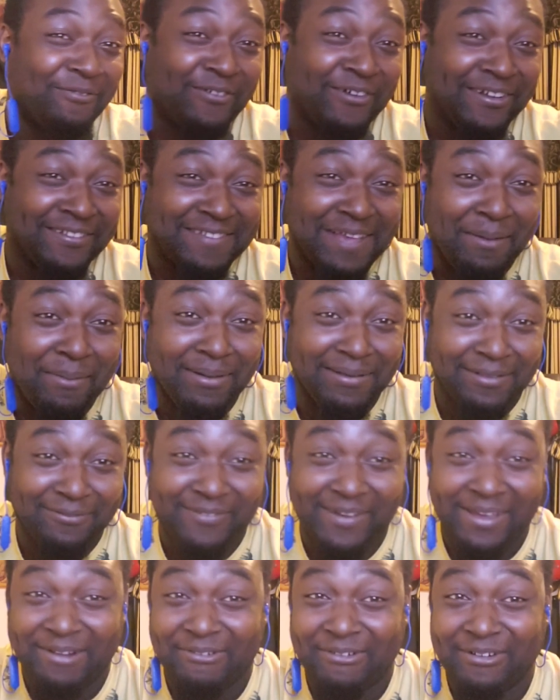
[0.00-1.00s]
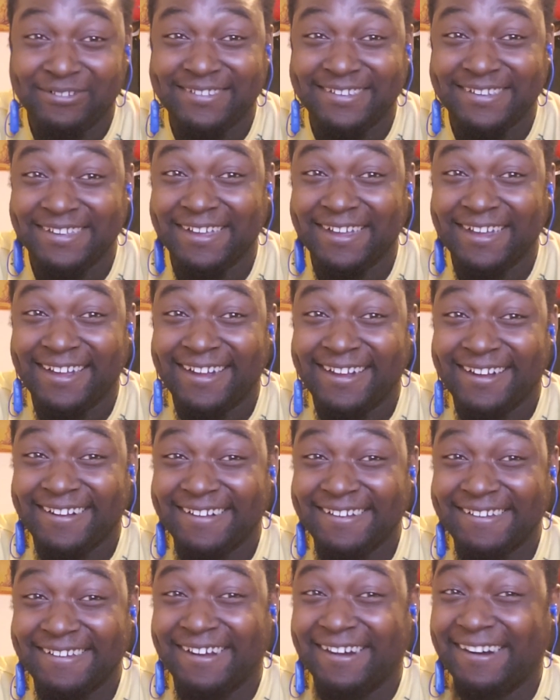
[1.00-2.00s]
up for Atomic to fight Orochi.
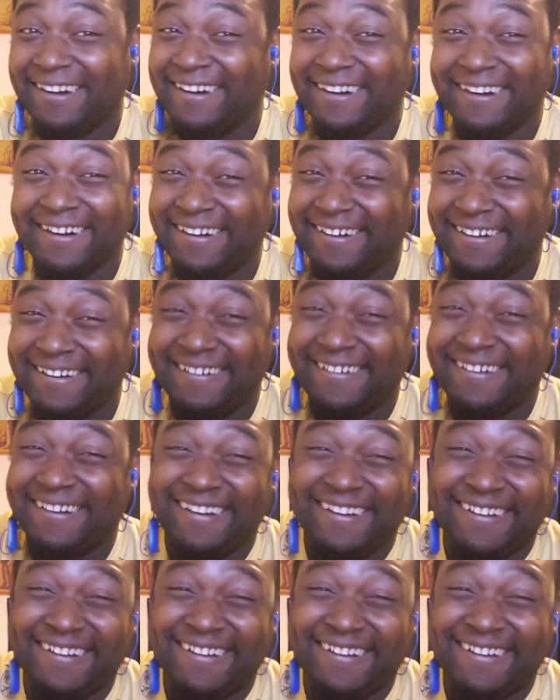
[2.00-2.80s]
No, No.